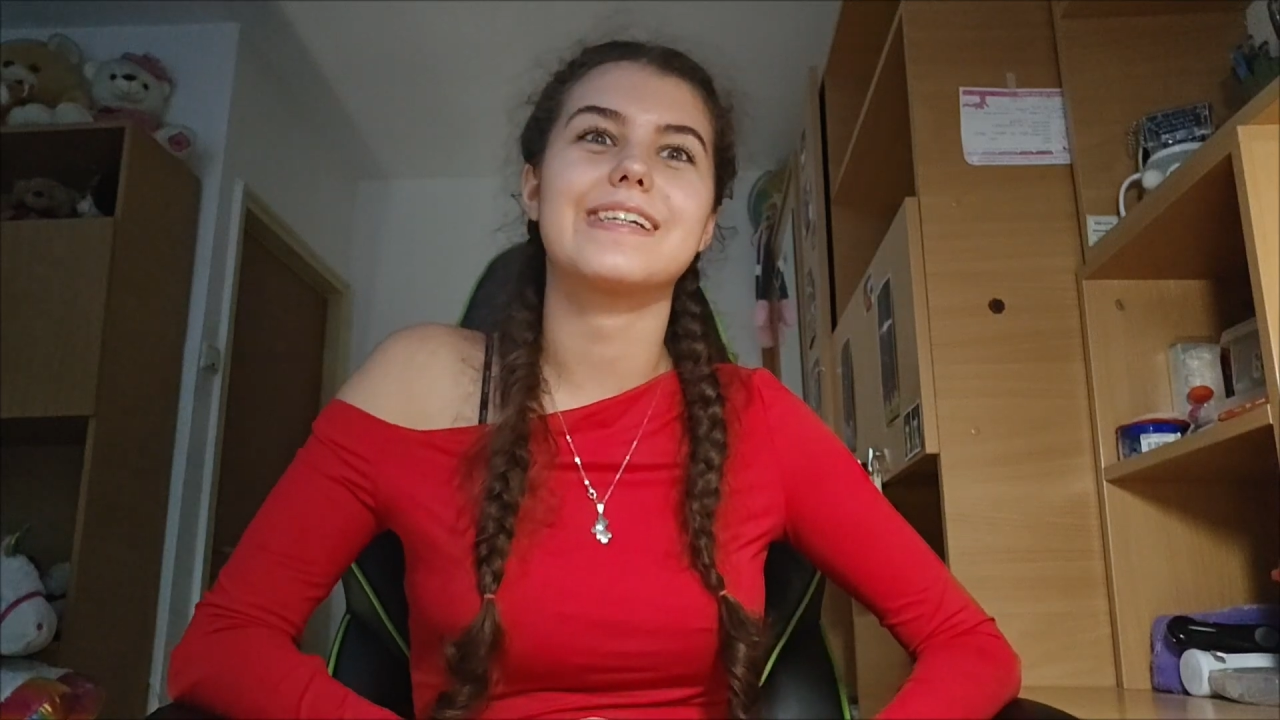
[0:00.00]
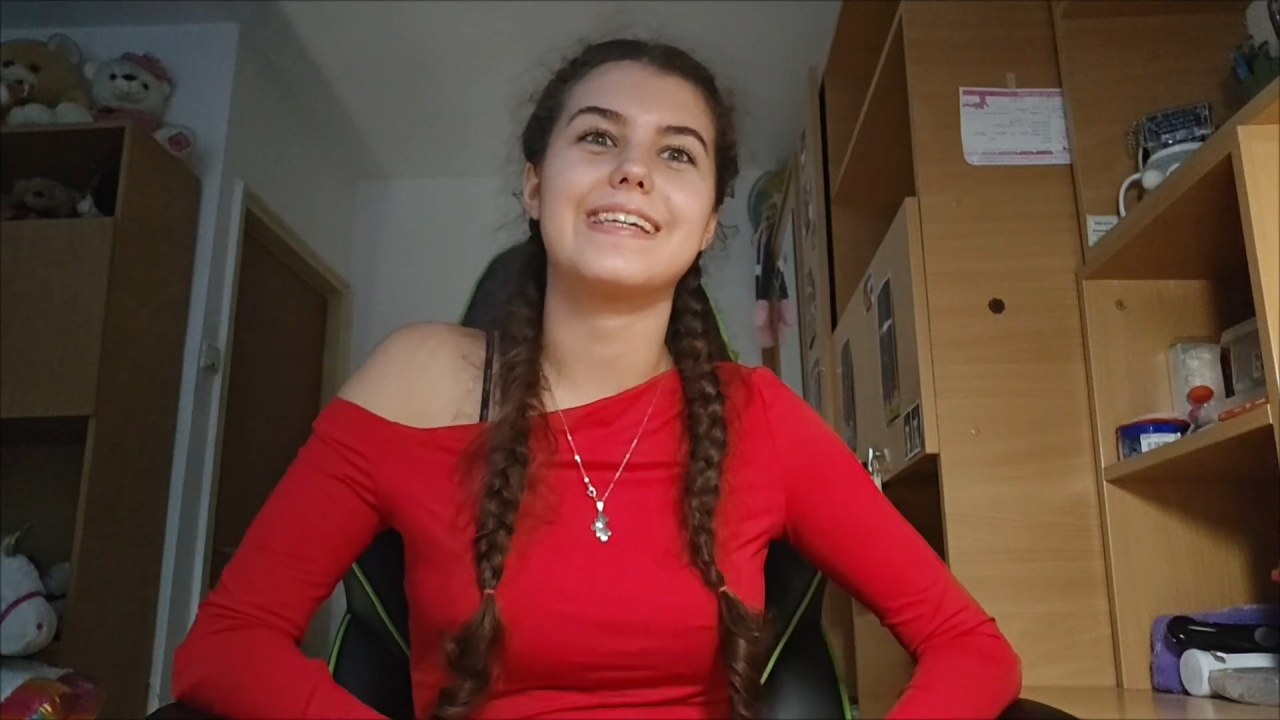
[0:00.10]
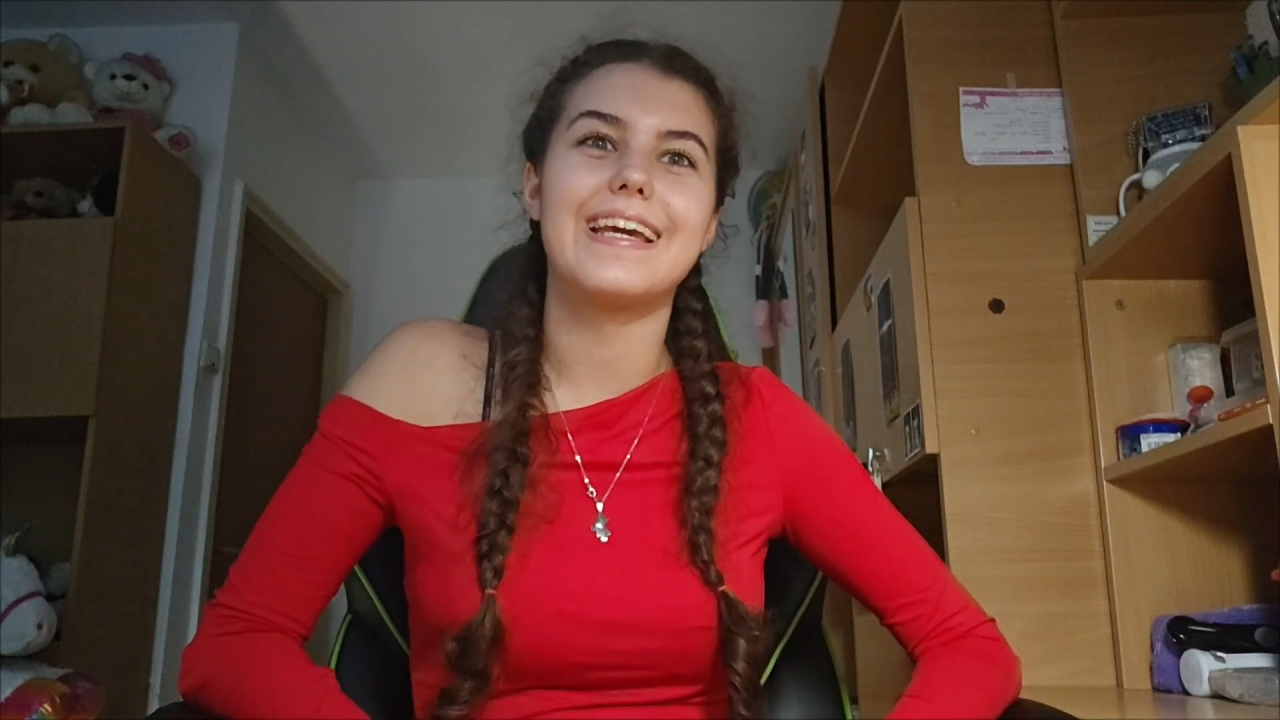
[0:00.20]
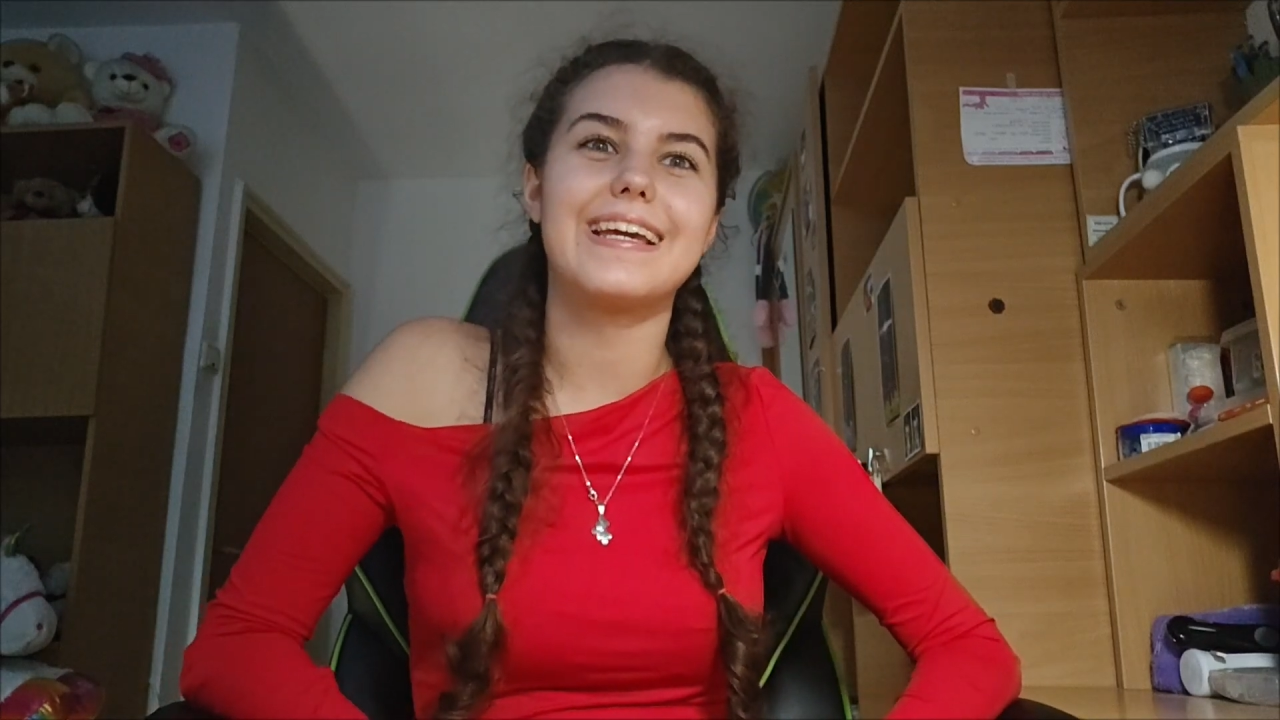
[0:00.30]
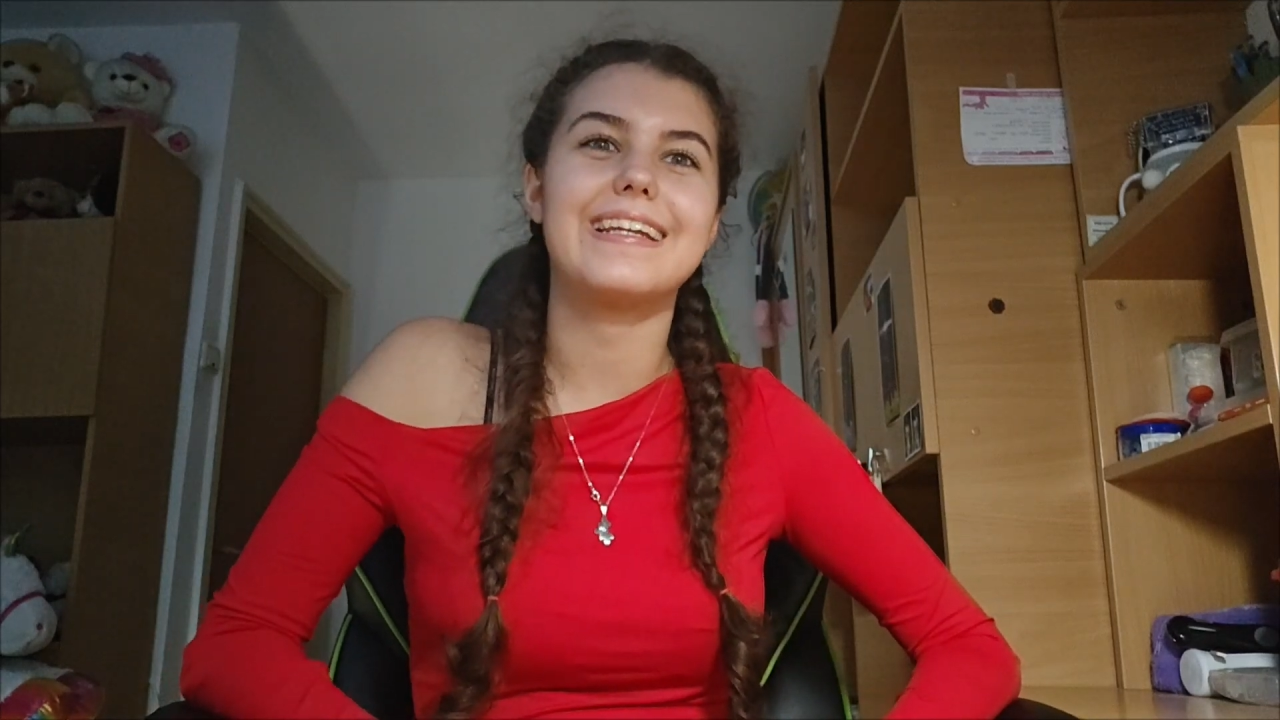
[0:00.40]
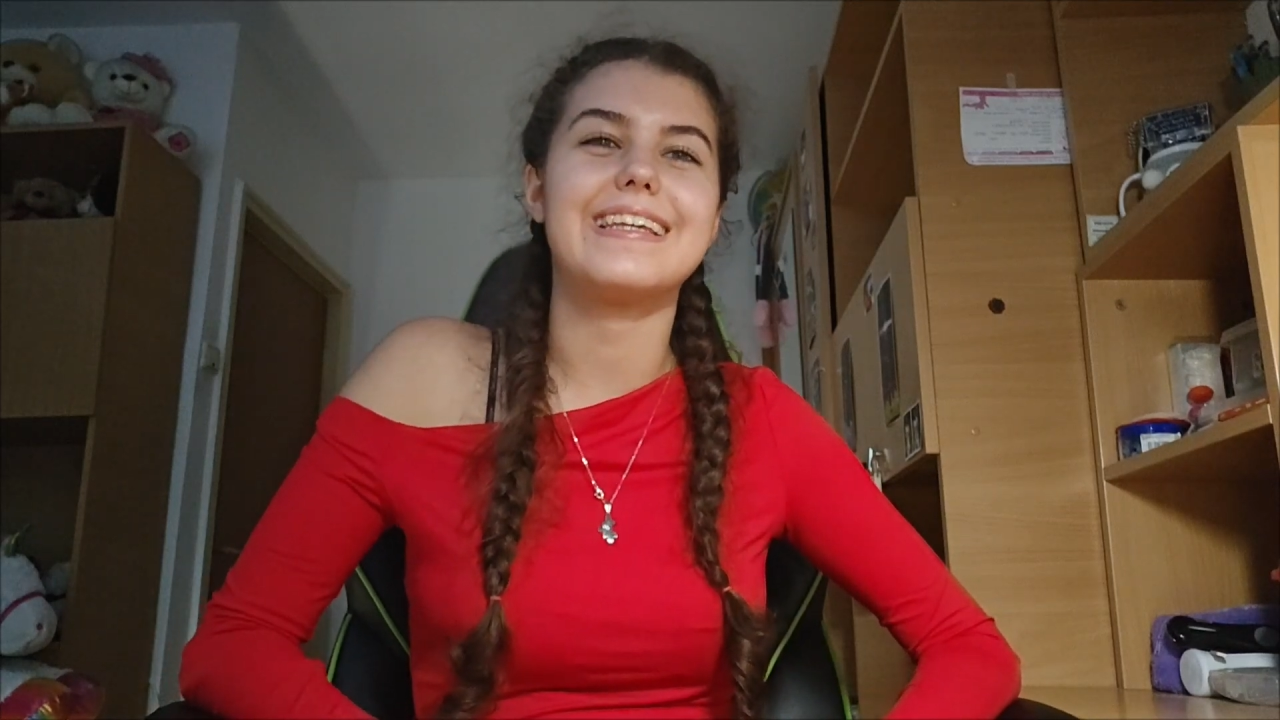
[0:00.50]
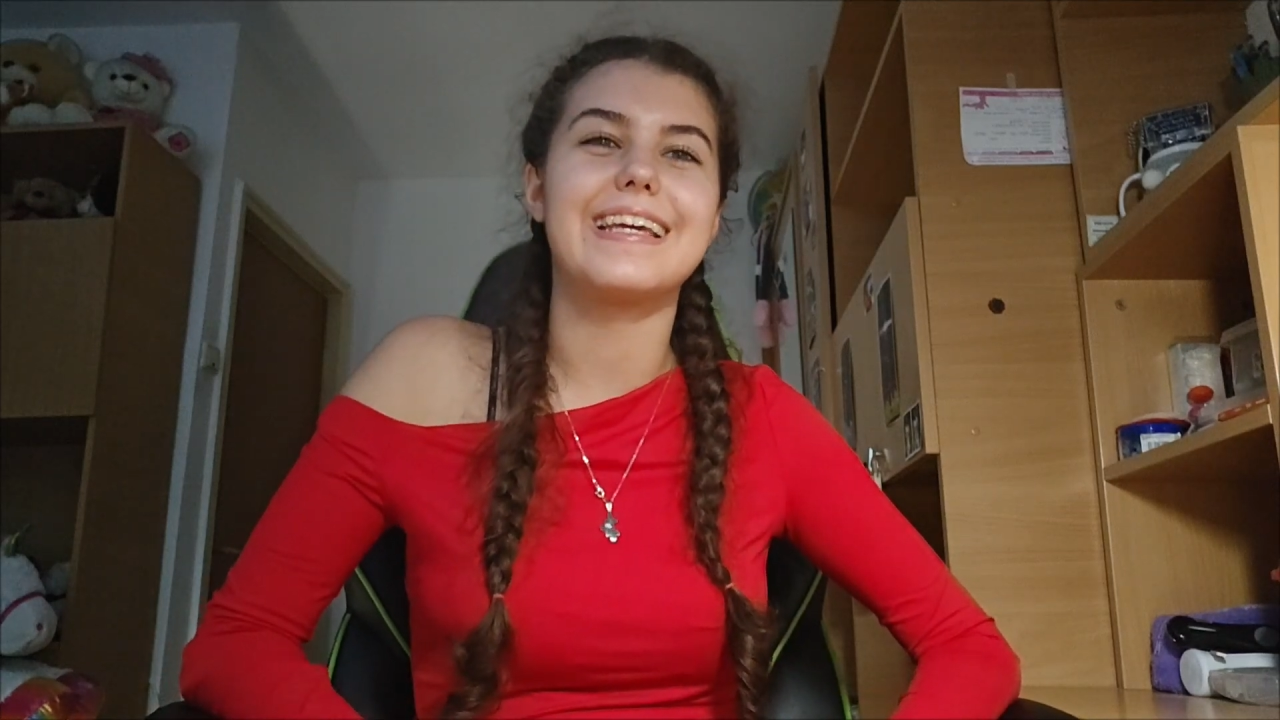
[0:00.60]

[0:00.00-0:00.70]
again